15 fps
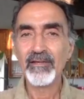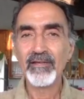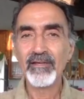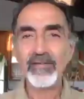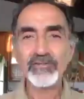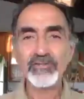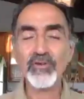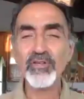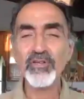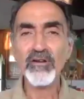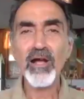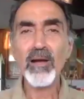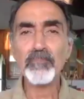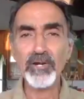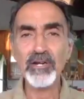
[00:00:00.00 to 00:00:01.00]
So you're
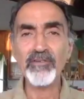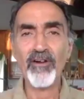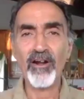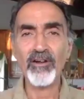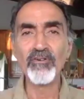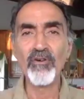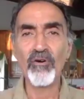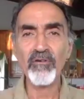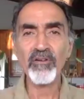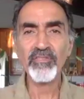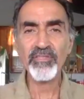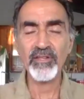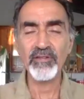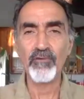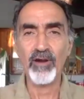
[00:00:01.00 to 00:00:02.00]
yeah. pretty far north
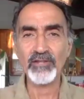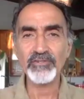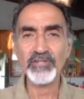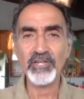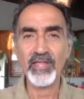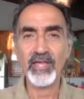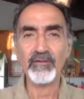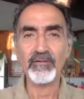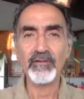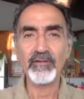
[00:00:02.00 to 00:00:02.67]
in Russia then.